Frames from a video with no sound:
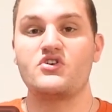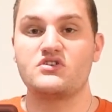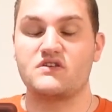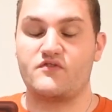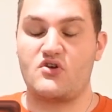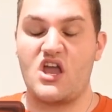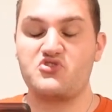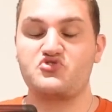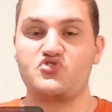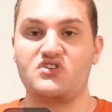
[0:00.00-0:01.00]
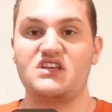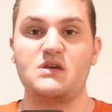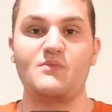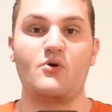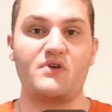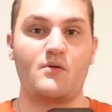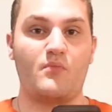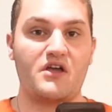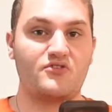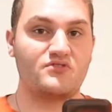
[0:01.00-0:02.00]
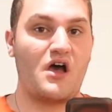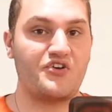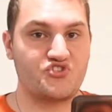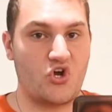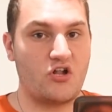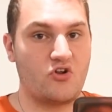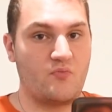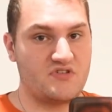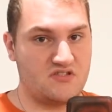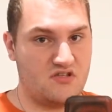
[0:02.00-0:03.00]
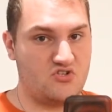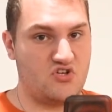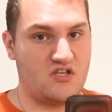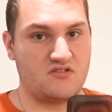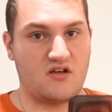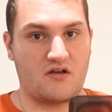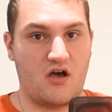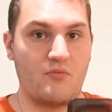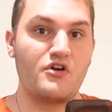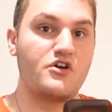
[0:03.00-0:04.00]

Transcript: so if you're interested, email me at michael.azar@learnbyzantinechant.com.